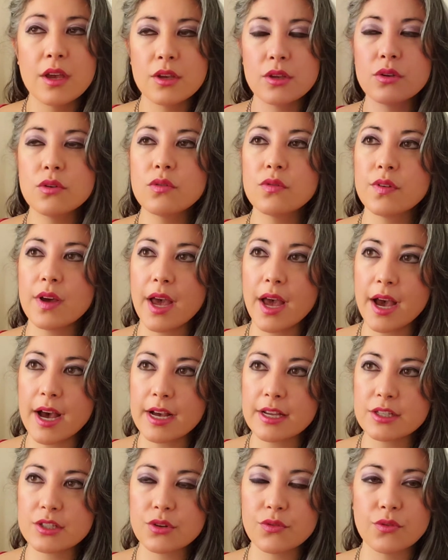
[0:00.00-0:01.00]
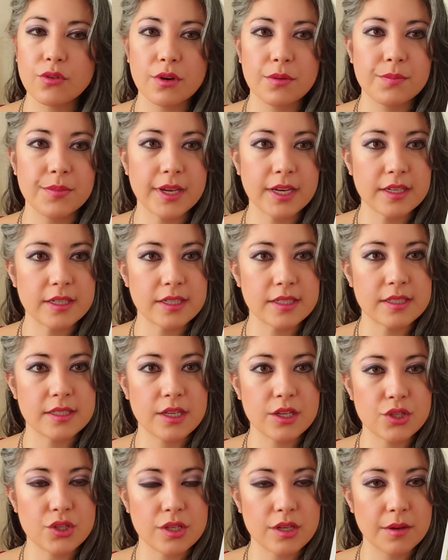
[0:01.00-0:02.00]
You've asked for a big
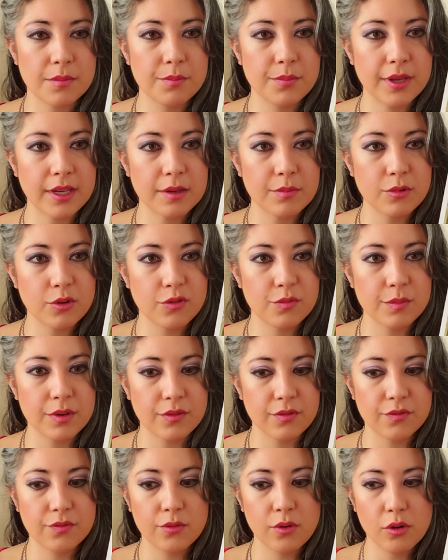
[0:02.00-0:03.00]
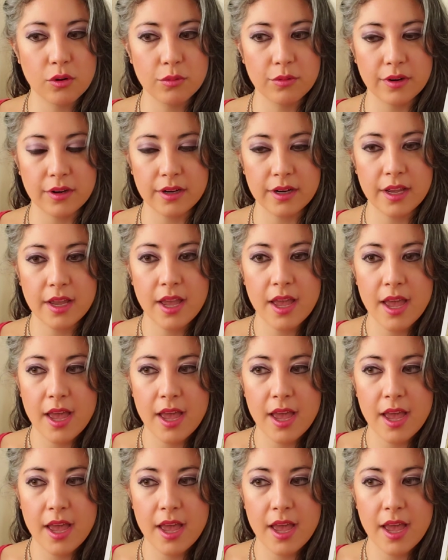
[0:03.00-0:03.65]
decision, a big movement forward.